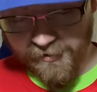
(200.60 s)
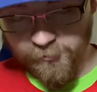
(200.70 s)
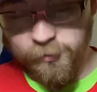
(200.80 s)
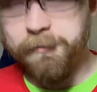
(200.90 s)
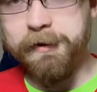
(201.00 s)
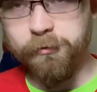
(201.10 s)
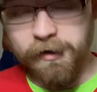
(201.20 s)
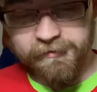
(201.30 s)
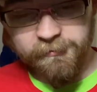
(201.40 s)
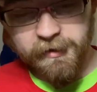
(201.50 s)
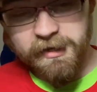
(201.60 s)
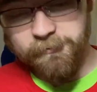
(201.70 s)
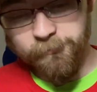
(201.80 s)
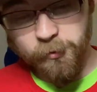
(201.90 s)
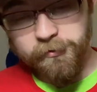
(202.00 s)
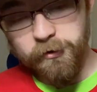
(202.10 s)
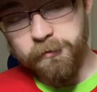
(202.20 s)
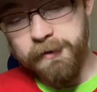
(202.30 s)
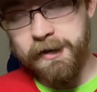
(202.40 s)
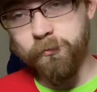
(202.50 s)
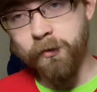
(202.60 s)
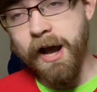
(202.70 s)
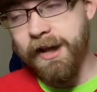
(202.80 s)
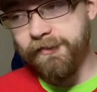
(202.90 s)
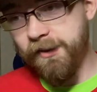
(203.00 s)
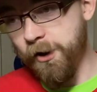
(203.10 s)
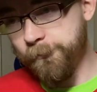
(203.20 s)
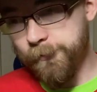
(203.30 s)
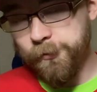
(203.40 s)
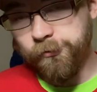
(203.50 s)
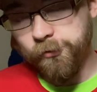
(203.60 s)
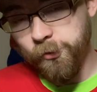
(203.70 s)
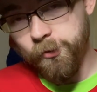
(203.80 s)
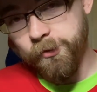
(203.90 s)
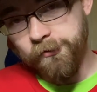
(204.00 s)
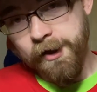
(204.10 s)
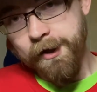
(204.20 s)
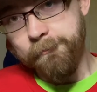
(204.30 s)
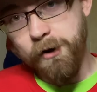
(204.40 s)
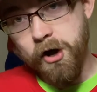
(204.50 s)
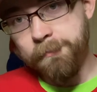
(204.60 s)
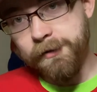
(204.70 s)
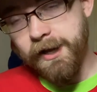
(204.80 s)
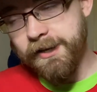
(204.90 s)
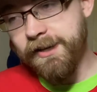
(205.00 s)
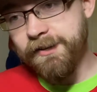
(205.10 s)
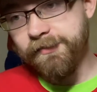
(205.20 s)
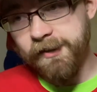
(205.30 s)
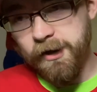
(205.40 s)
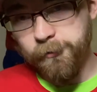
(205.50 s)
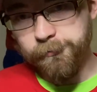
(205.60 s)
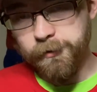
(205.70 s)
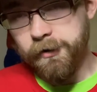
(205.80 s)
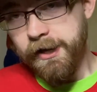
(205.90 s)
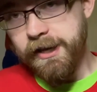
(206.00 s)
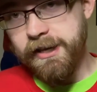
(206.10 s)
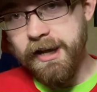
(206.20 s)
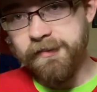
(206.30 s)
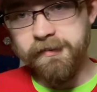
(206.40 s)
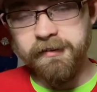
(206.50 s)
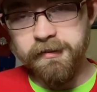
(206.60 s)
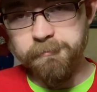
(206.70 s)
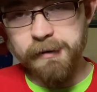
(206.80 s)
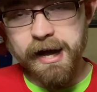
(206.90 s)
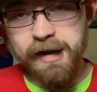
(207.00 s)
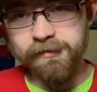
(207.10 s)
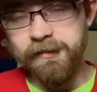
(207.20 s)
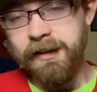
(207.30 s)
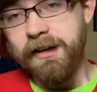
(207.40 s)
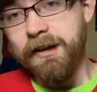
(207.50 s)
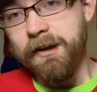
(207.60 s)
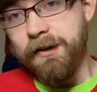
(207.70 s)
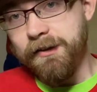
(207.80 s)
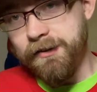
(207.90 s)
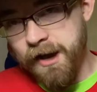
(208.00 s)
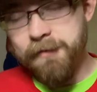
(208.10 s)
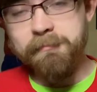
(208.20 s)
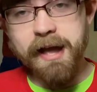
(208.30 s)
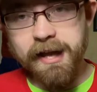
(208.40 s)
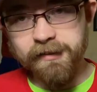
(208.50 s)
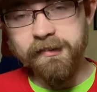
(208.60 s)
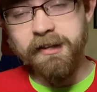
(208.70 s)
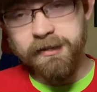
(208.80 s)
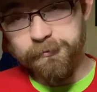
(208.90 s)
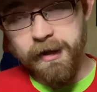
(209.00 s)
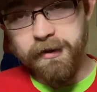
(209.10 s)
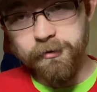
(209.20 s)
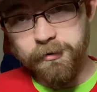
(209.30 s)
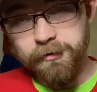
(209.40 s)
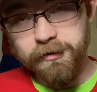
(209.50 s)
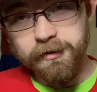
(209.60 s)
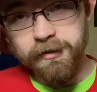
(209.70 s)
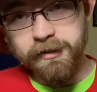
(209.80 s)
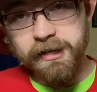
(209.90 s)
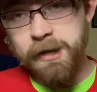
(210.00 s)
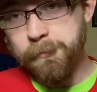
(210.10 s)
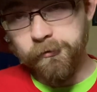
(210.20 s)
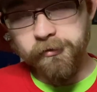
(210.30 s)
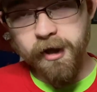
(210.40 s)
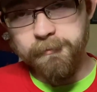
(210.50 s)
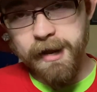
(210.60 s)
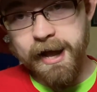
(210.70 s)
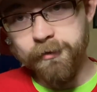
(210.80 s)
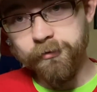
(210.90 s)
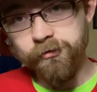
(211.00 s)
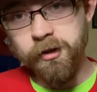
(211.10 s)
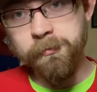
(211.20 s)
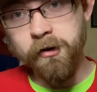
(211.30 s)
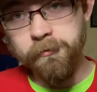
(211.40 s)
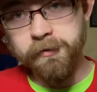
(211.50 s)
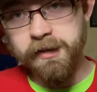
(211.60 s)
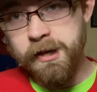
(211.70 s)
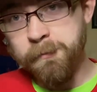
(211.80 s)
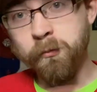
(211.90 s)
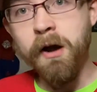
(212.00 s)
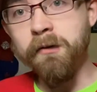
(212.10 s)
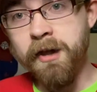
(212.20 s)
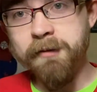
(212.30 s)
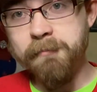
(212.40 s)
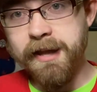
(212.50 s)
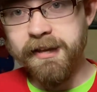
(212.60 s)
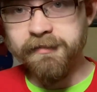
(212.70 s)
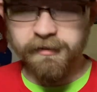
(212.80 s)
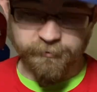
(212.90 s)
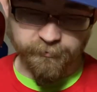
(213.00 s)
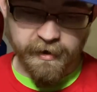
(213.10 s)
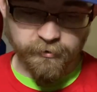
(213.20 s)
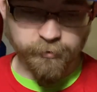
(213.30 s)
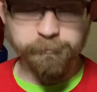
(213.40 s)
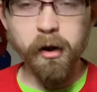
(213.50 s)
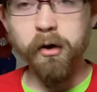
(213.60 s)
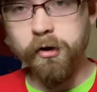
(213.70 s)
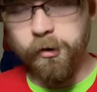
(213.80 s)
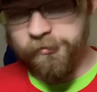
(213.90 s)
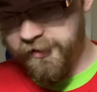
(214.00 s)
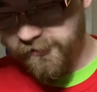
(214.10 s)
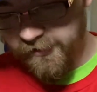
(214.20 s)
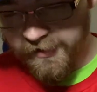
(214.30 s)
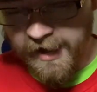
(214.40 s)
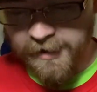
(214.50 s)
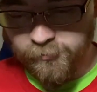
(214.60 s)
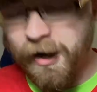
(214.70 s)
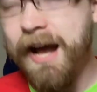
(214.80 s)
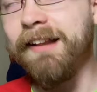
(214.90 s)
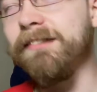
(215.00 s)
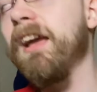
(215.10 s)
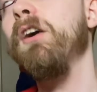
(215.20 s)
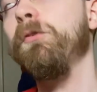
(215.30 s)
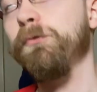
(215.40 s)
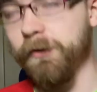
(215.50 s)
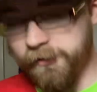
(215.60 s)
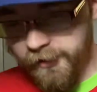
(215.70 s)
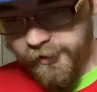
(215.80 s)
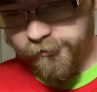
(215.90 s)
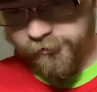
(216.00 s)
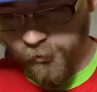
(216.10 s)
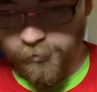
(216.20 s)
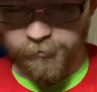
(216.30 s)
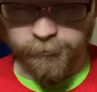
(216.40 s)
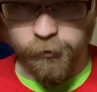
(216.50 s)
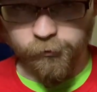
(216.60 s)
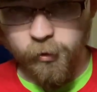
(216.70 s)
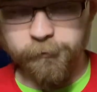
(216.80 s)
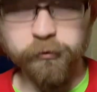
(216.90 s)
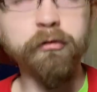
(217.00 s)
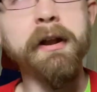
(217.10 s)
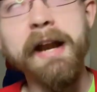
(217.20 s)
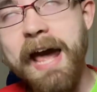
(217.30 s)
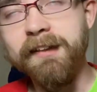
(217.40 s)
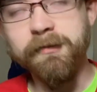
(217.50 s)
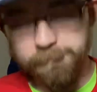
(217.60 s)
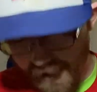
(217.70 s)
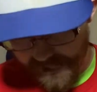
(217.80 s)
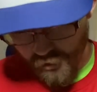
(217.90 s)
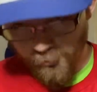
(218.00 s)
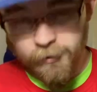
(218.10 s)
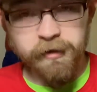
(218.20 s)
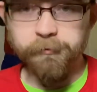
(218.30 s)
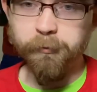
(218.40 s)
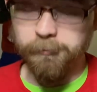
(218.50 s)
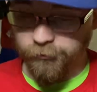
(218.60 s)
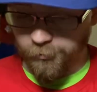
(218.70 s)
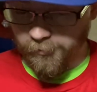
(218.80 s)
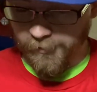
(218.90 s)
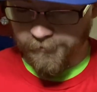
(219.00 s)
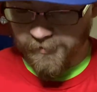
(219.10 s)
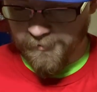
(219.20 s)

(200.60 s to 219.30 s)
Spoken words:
would have been crazy if they did. 43rd minute, Ryan Telfer scores. Ball played into Telfer. He gets into the box. Nutmegs a defender. Keeper's coming out. Just chips it over the keeper while nutmegging the defender. Ball goes into the net. Ryan Telfer scores the first goal for Trinidad and Tobago, the former Toronto FC